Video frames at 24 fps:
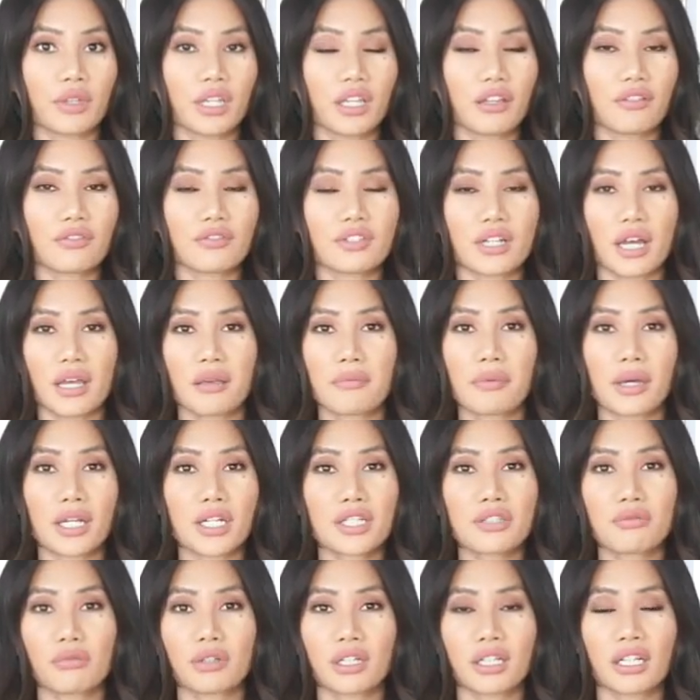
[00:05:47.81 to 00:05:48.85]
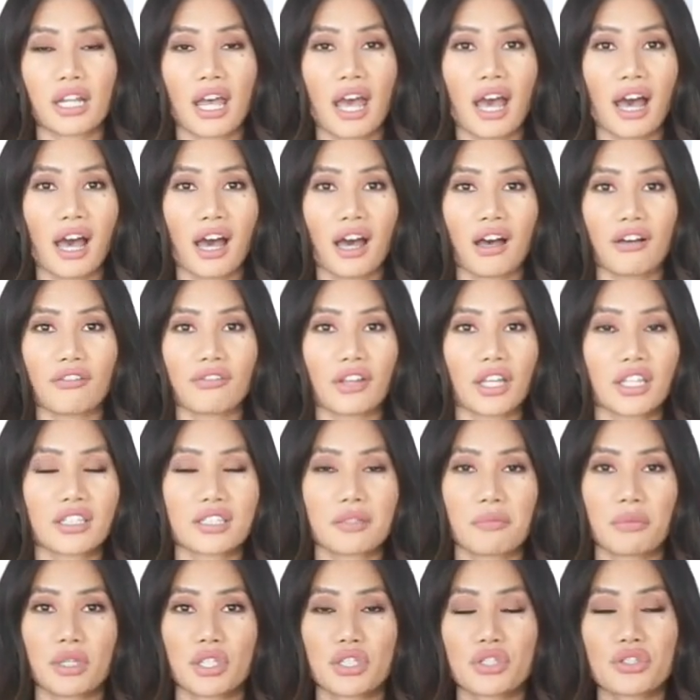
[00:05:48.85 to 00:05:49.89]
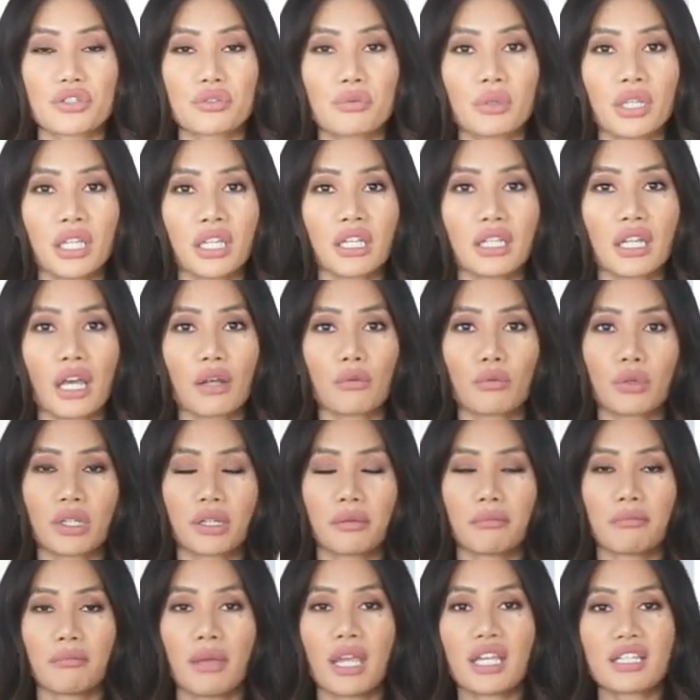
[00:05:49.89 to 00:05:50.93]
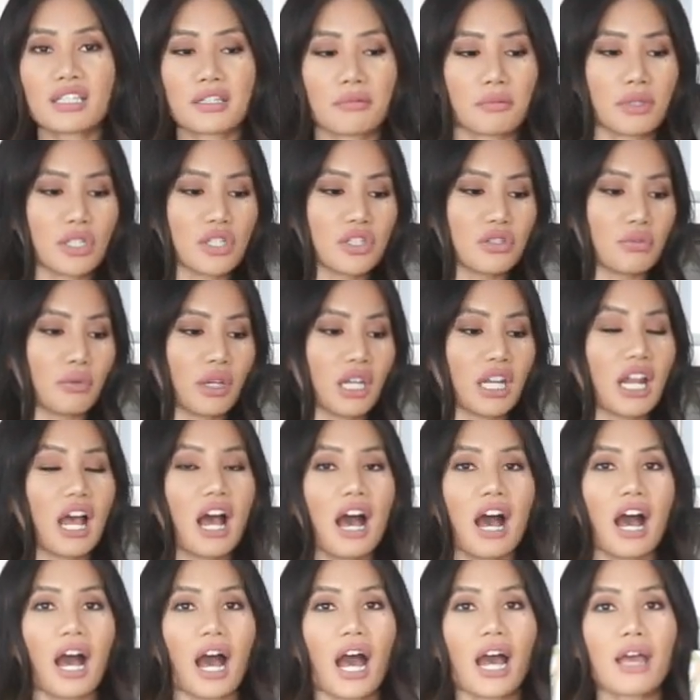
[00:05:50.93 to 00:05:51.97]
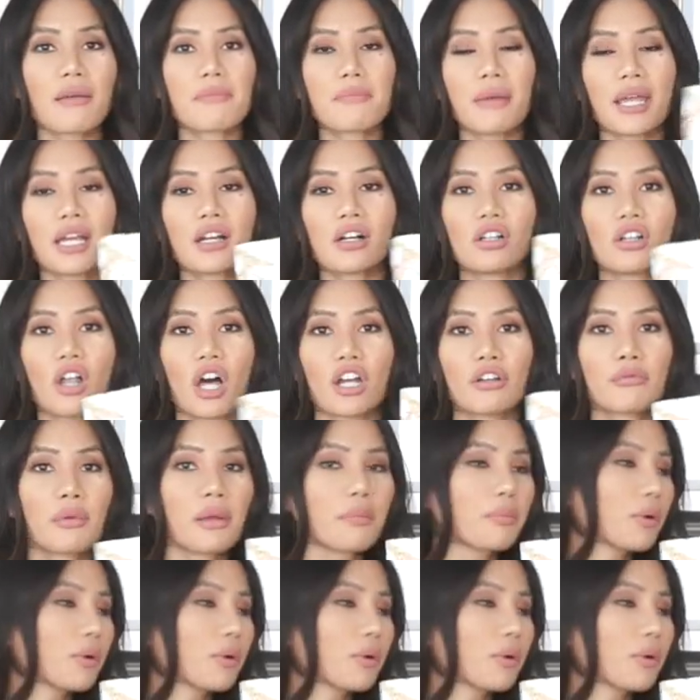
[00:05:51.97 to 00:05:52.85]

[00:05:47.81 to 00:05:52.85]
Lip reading: if diabetics want to have like something sweet and want to make something sweet. I bake a lot of my